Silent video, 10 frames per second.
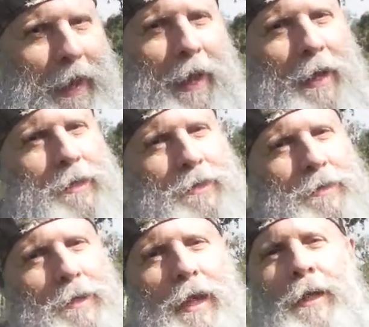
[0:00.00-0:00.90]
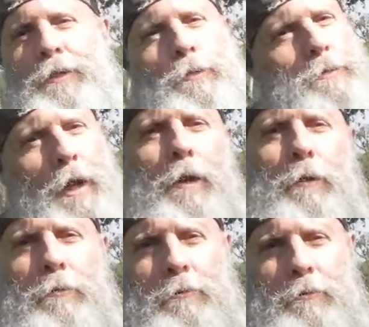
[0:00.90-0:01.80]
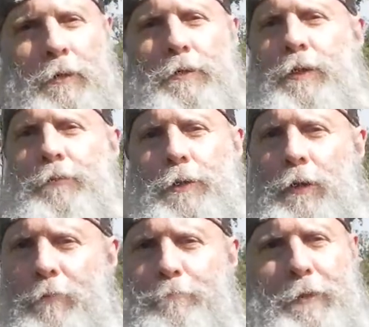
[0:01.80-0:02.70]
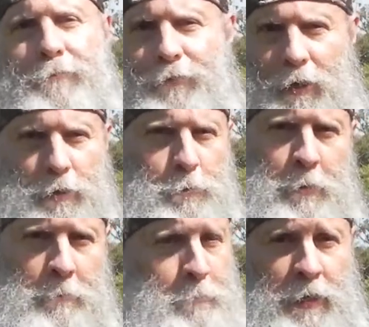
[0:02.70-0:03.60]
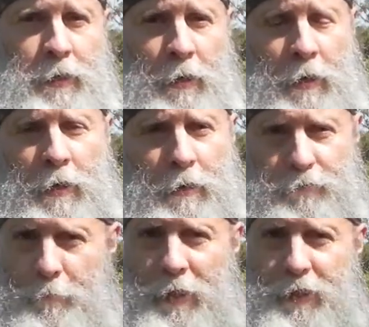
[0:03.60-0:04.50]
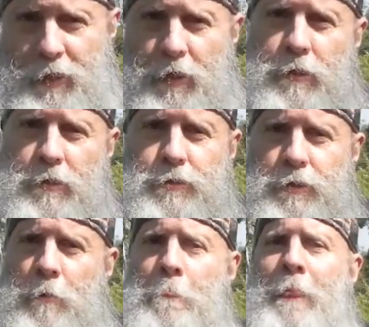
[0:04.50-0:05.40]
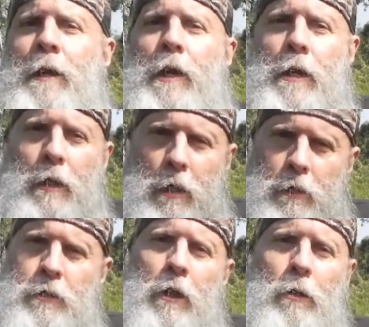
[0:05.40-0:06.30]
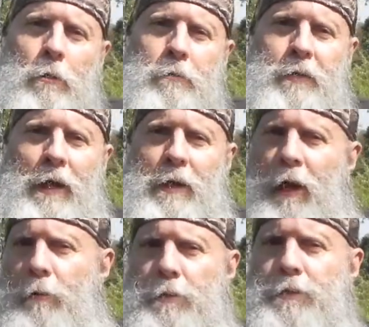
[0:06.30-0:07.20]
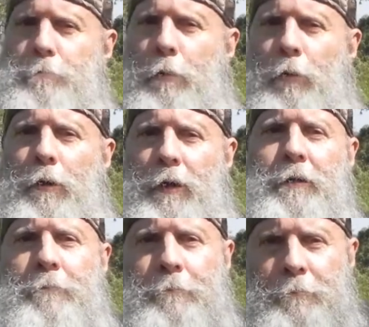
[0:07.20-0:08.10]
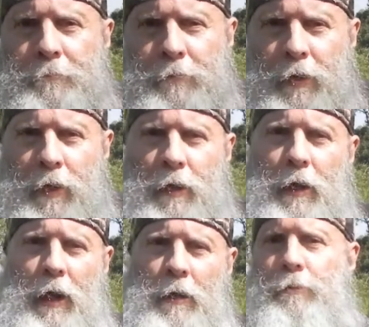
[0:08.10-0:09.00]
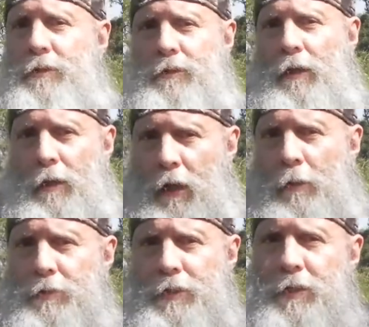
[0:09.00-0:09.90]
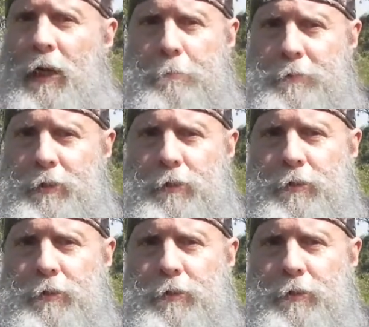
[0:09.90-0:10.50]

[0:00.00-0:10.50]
And, and you know, those of you who have been following me for many years, know that I was born, I was, I was adopted.